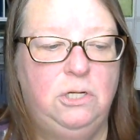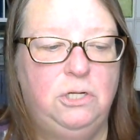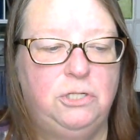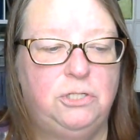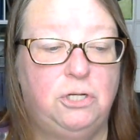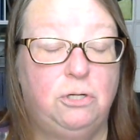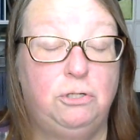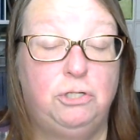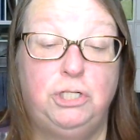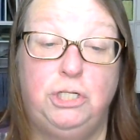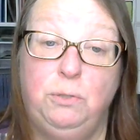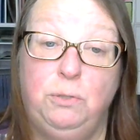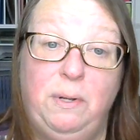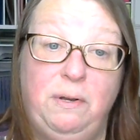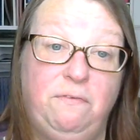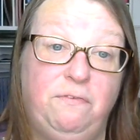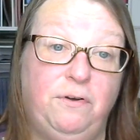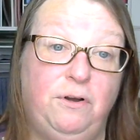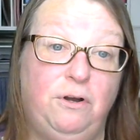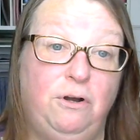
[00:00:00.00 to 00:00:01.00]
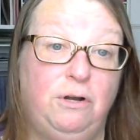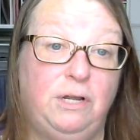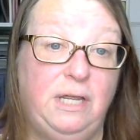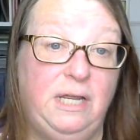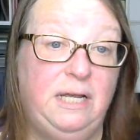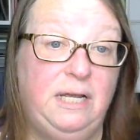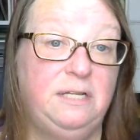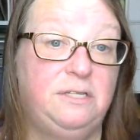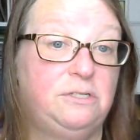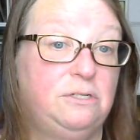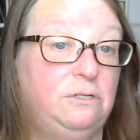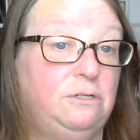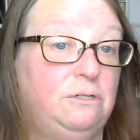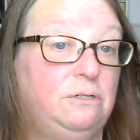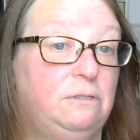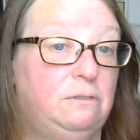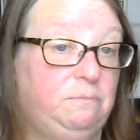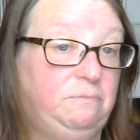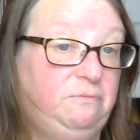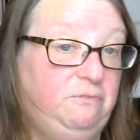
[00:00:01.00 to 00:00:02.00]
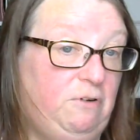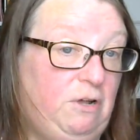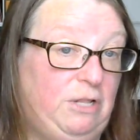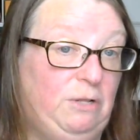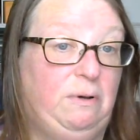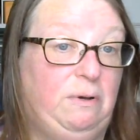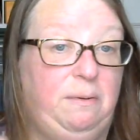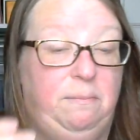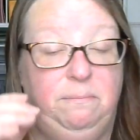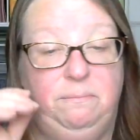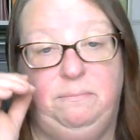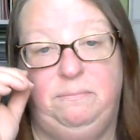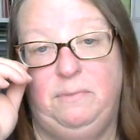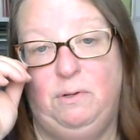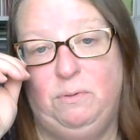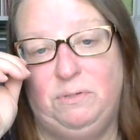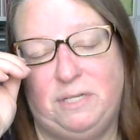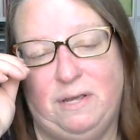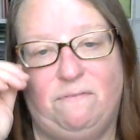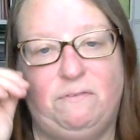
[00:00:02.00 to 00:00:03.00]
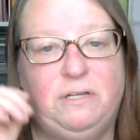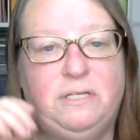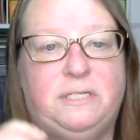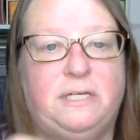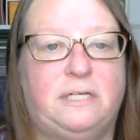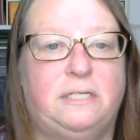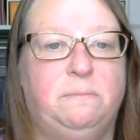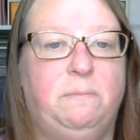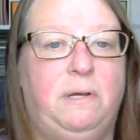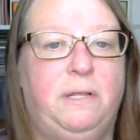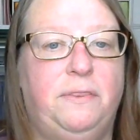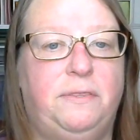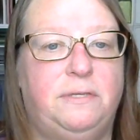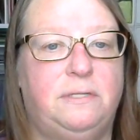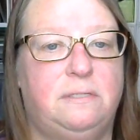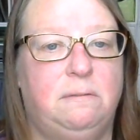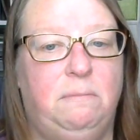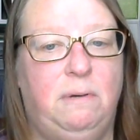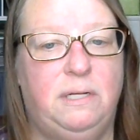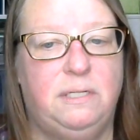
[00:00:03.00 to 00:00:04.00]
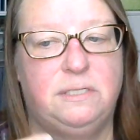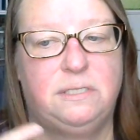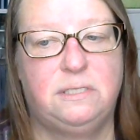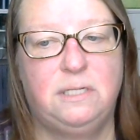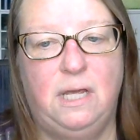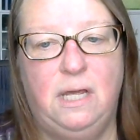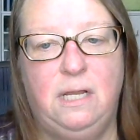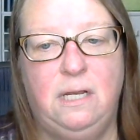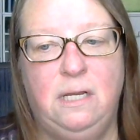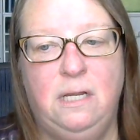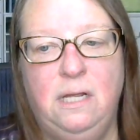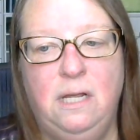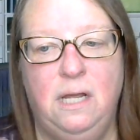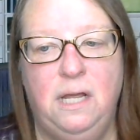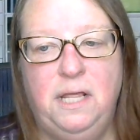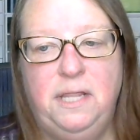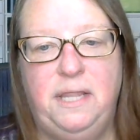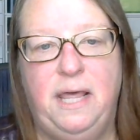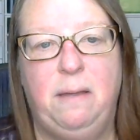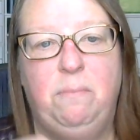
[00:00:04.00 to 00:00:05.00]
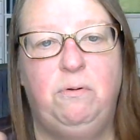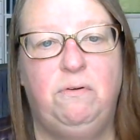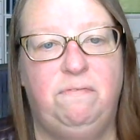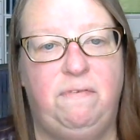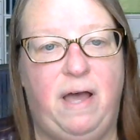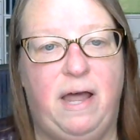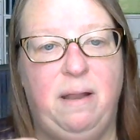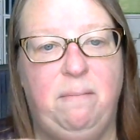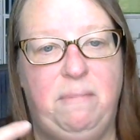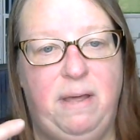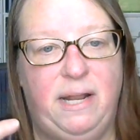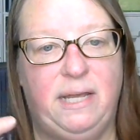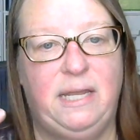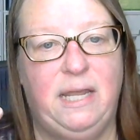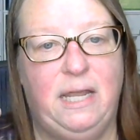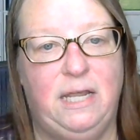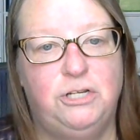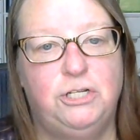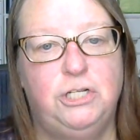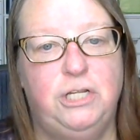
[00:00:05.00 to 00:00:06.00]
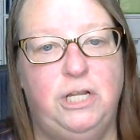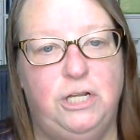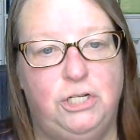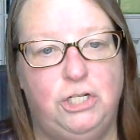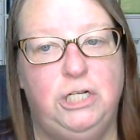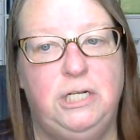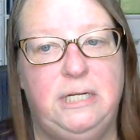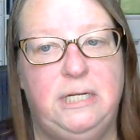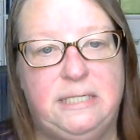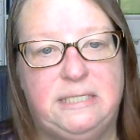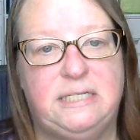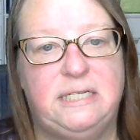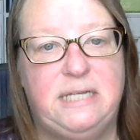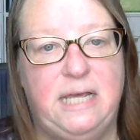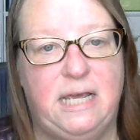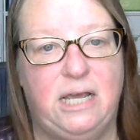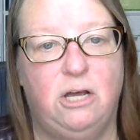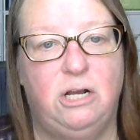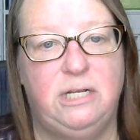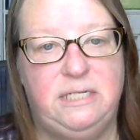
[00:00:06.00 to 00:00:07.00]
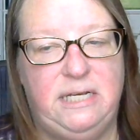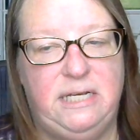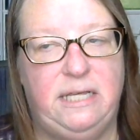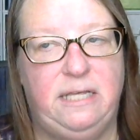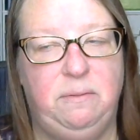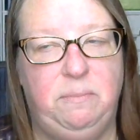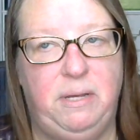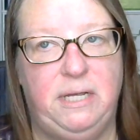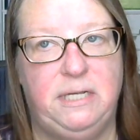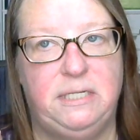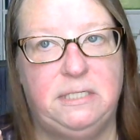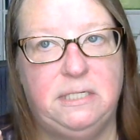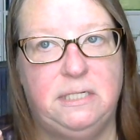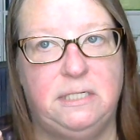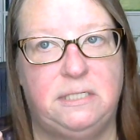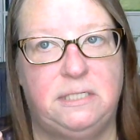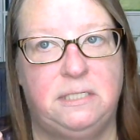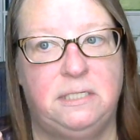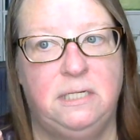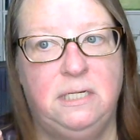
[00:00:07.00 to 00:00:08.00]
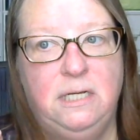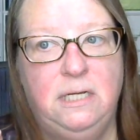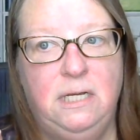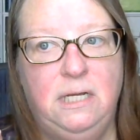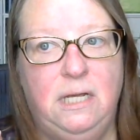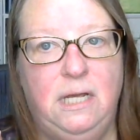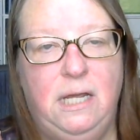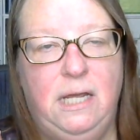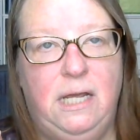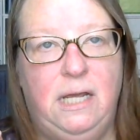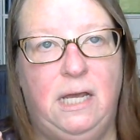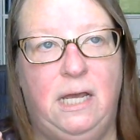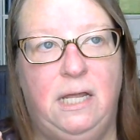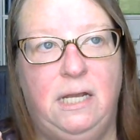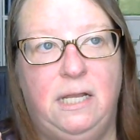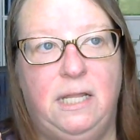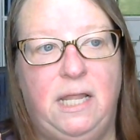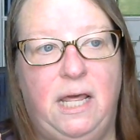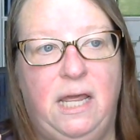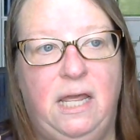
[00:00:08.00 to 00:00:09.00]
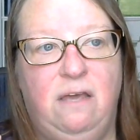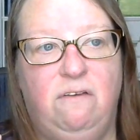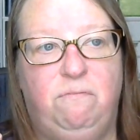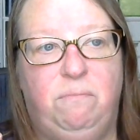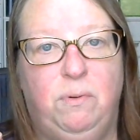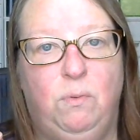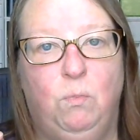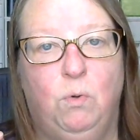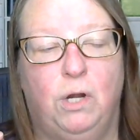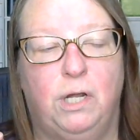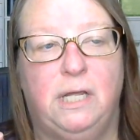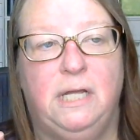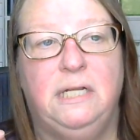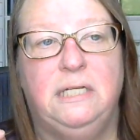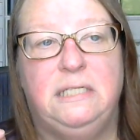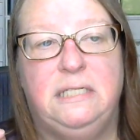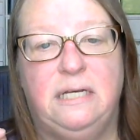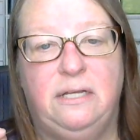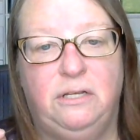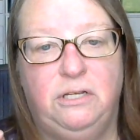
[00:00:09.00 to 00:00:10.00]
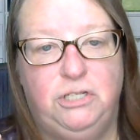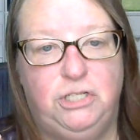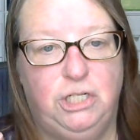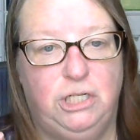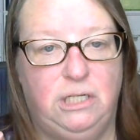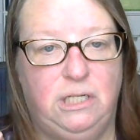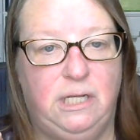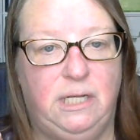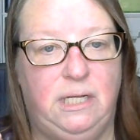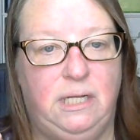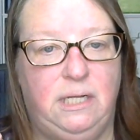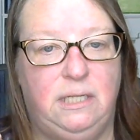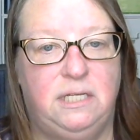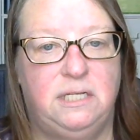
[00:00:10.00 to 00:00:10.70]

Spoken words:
So she went for her cancer follow-up. It was every 6 months, and they provide a medication that she needs to take on a daily basis, and they have been working diligently.